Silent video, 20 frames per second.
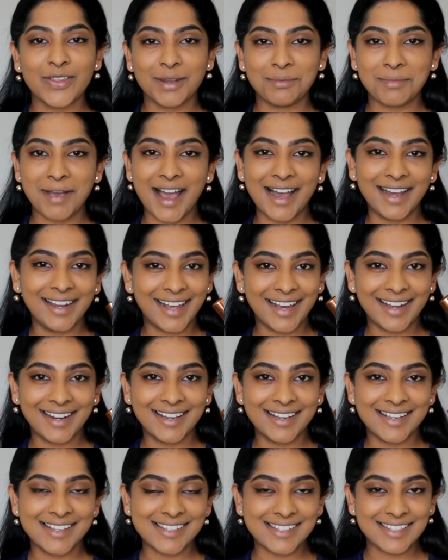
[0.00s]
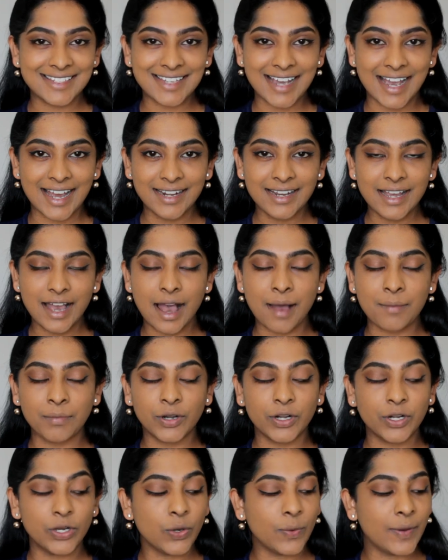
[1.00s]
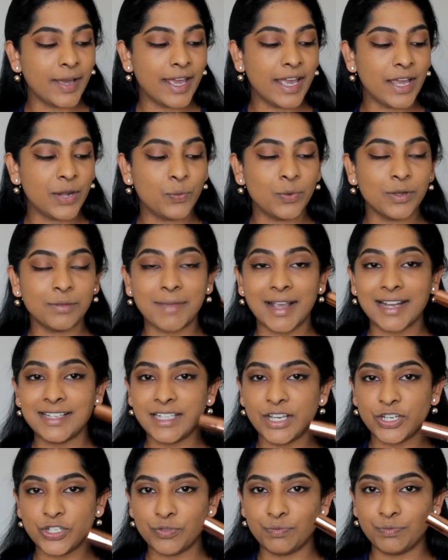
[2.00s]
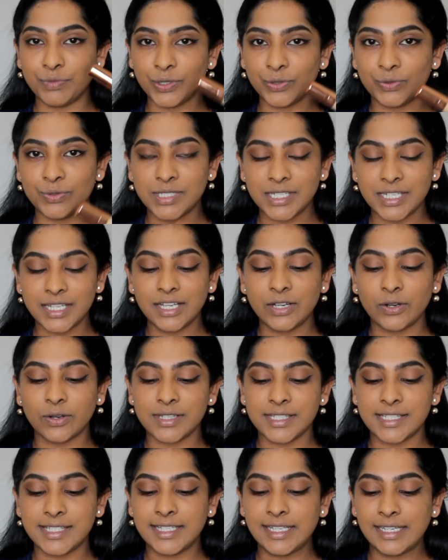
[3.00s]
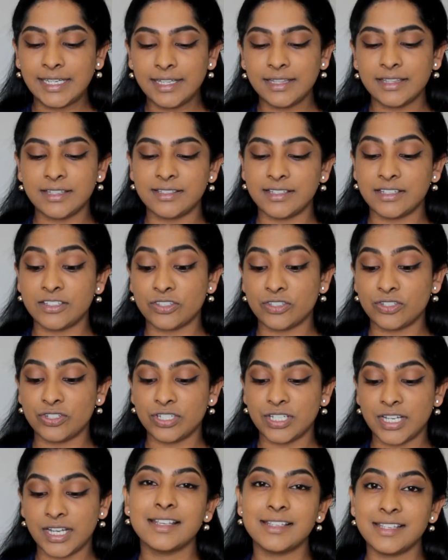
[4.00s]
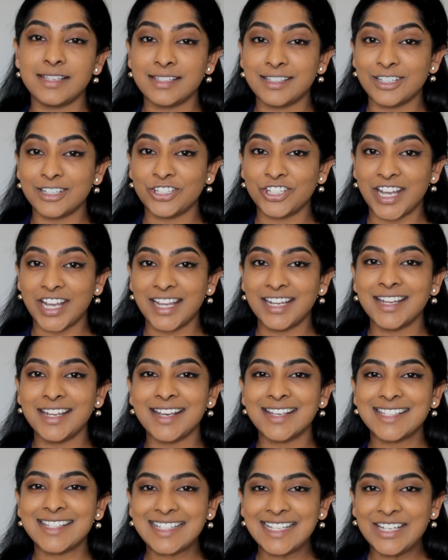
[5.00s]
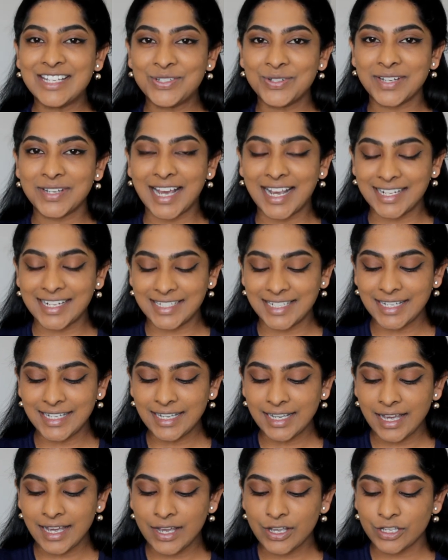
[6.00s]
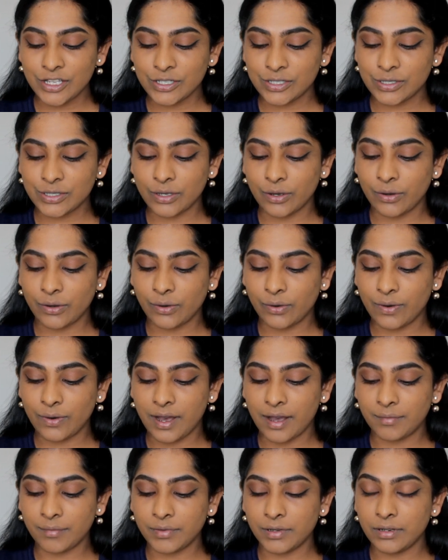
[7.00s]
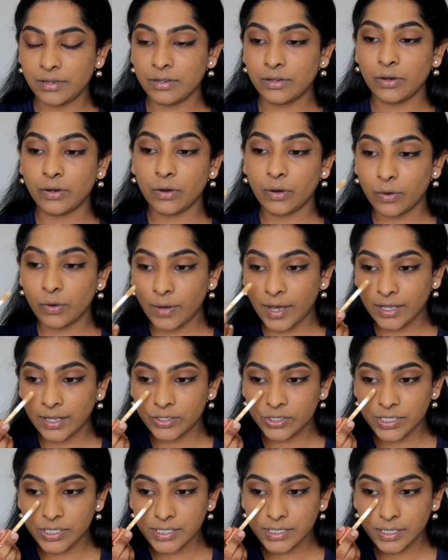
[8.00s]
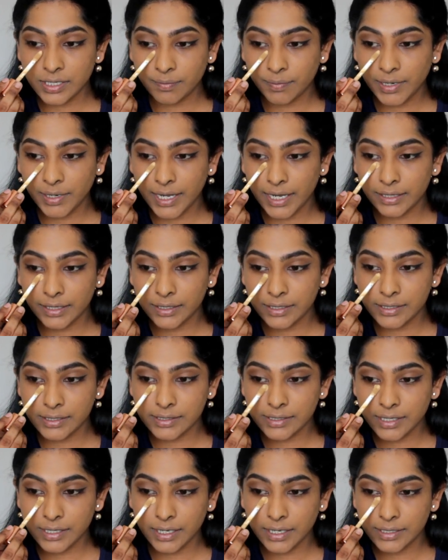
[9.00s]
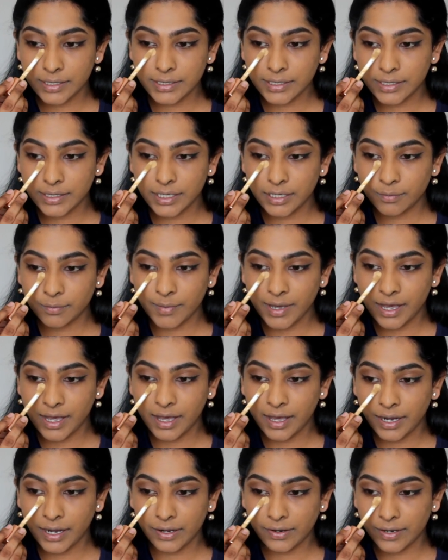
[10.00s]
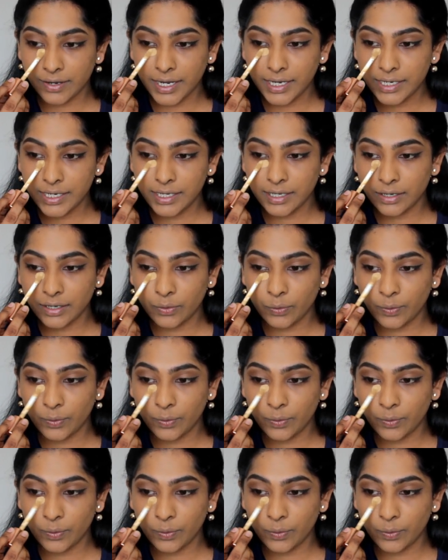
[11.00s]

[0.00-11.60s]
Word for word: that my eyeliner is done, I'm going to go ahead with my Tesh Beauty concealer. This is the shade, this is the shade C two ninety. So I'm going to go and just apply this underneath my eye right here